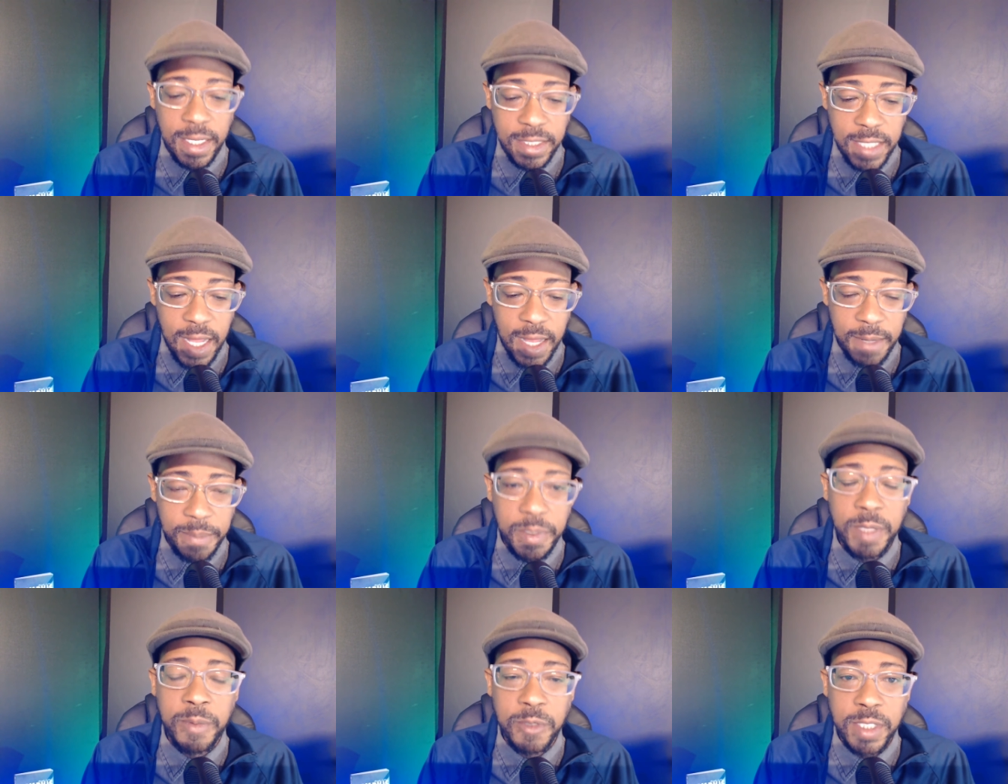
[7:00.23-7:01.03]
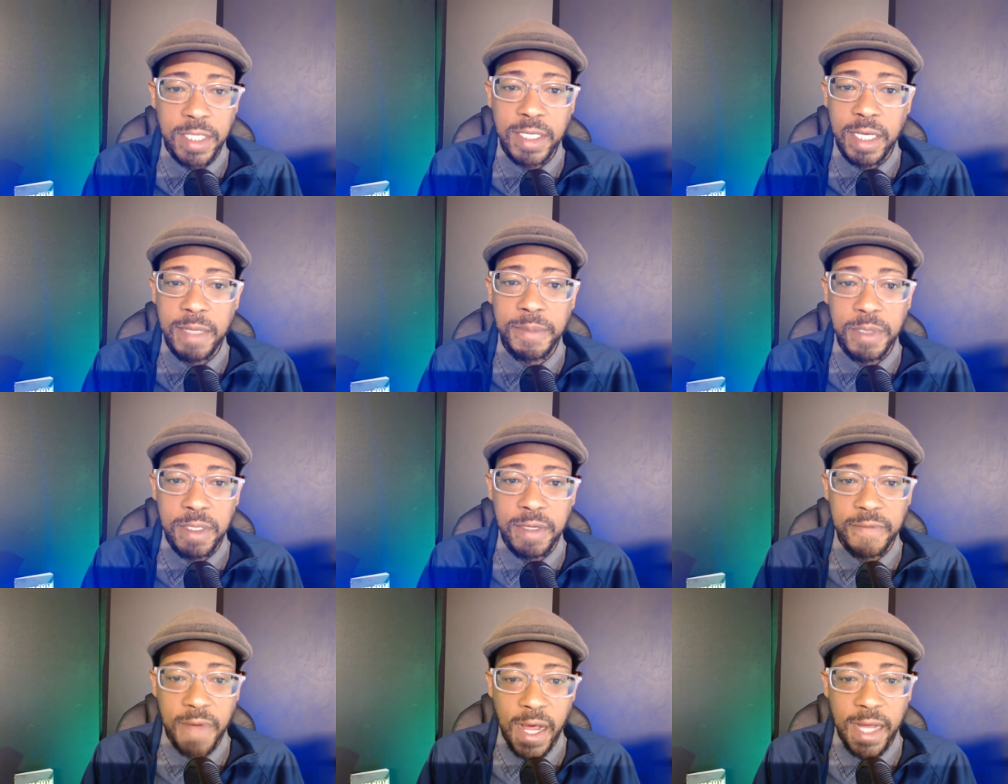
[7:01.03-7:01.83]
is that people just keep
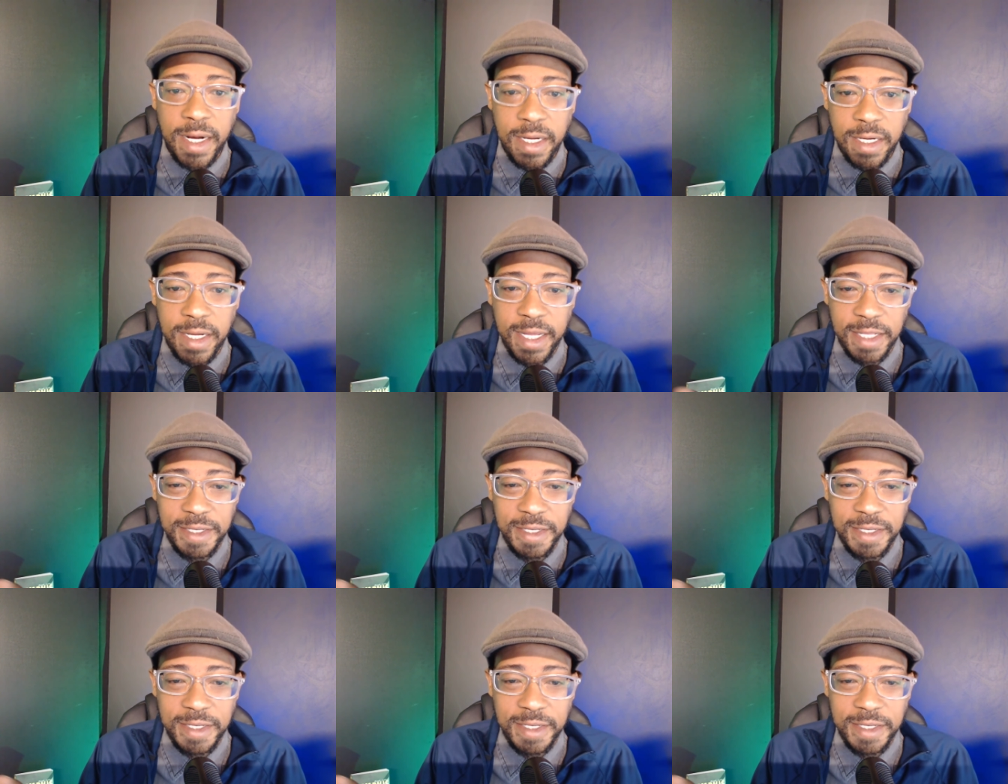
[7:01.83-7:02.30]
dividing